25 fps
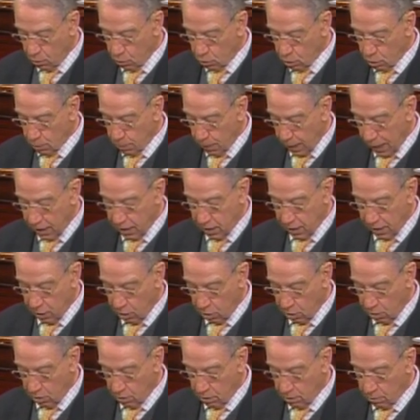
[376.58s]
was badly
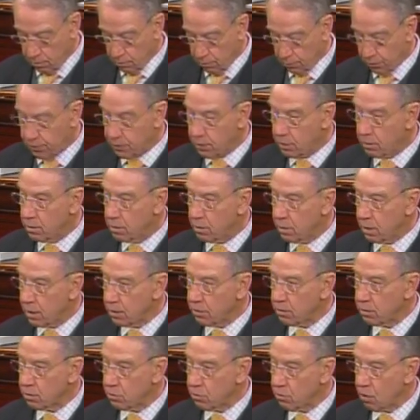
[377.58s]
hurt
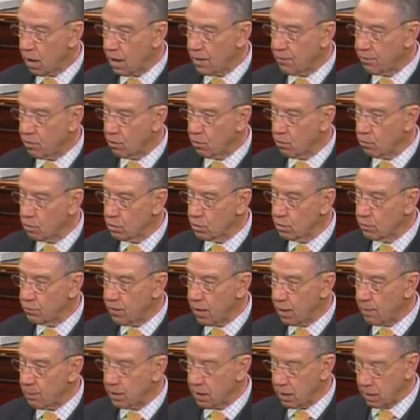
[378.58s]
and the driver was
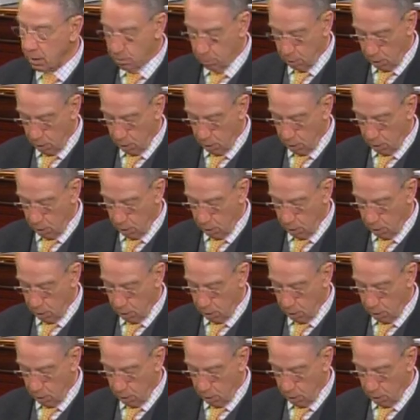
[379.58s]
vomiting